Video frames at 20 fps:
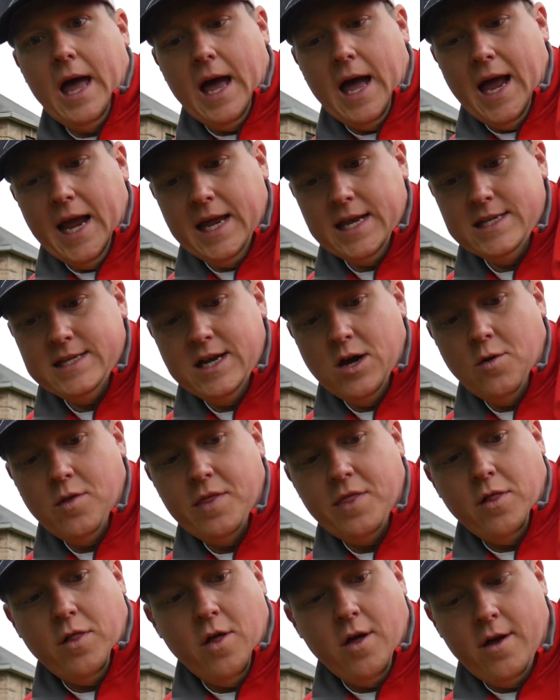I can tell
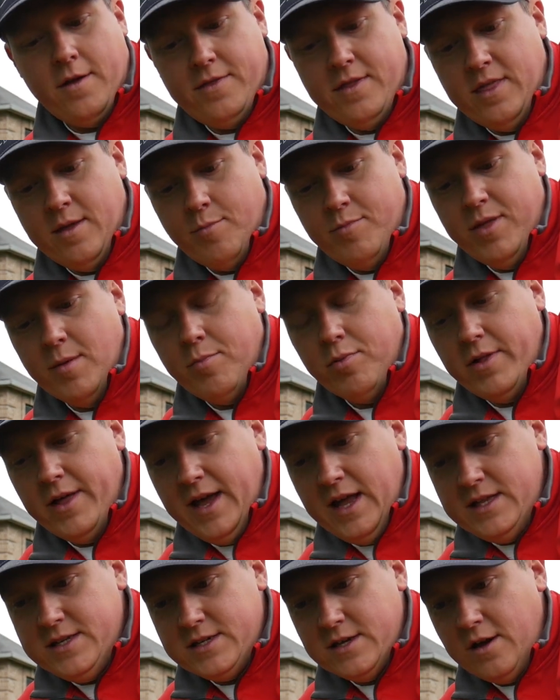that the
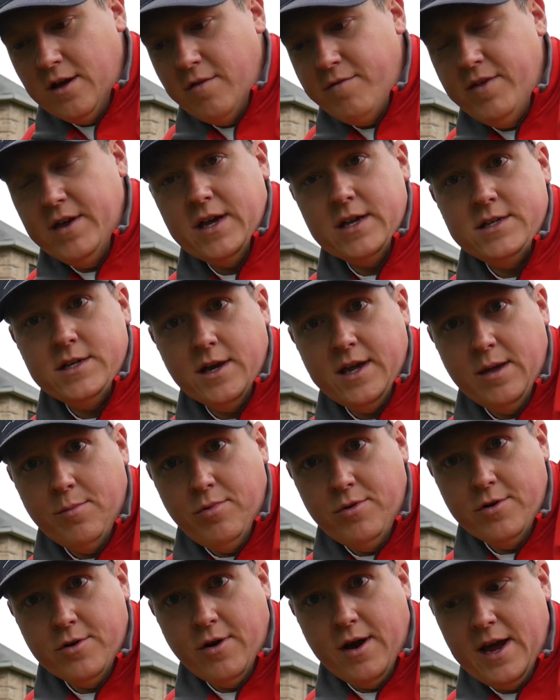blades of the Kentucky
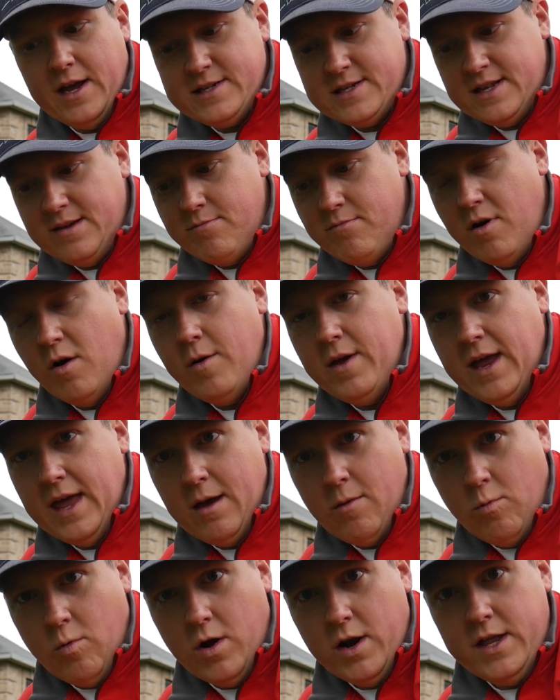bluegrass that I'm mowing
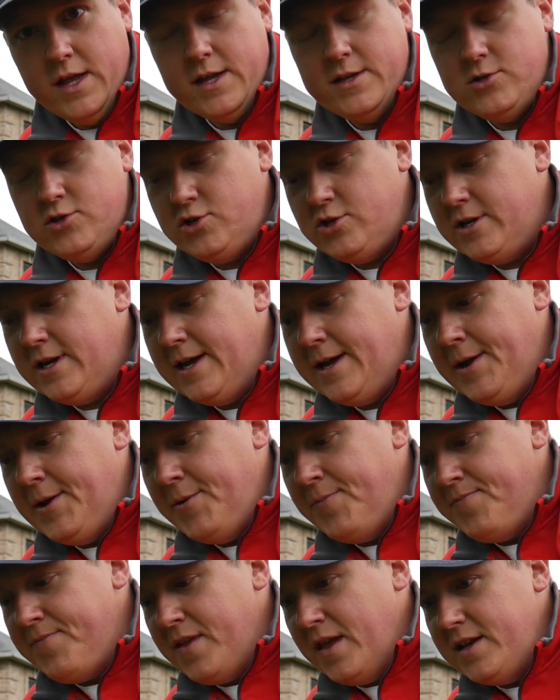at 1 inch
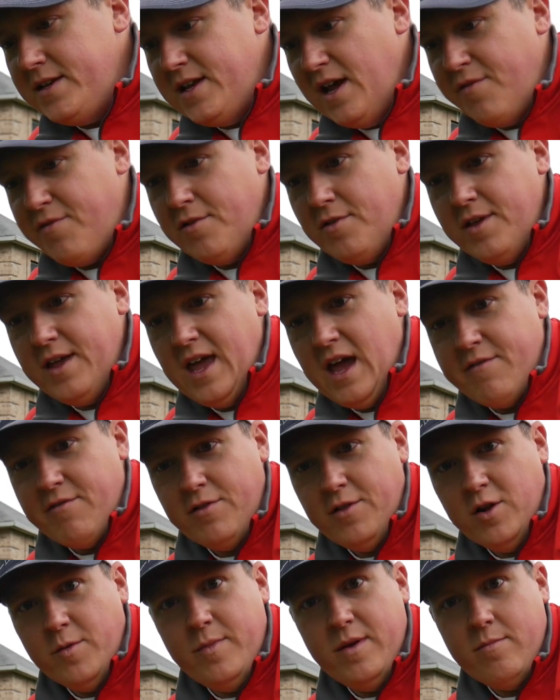definitely have a
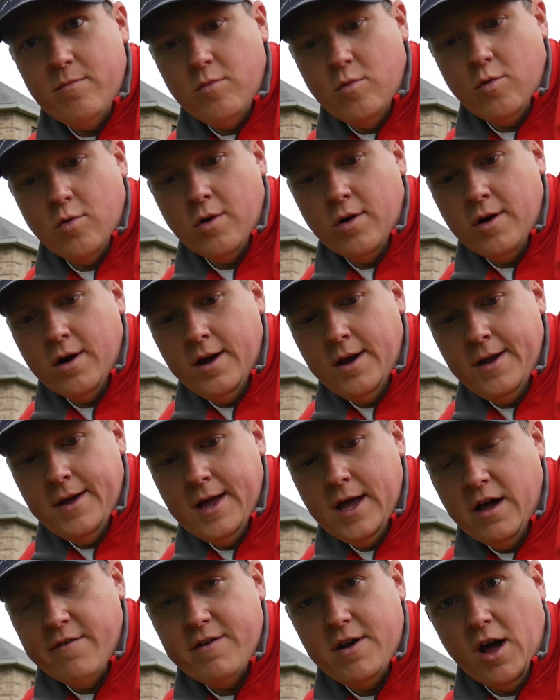little bit more
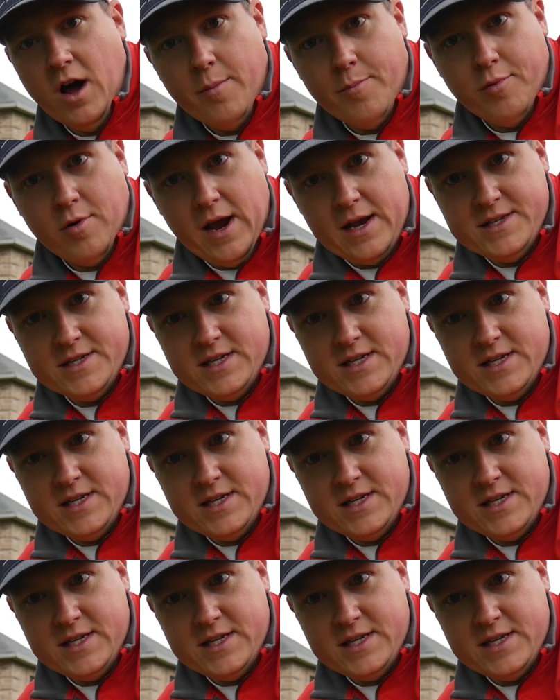of an upright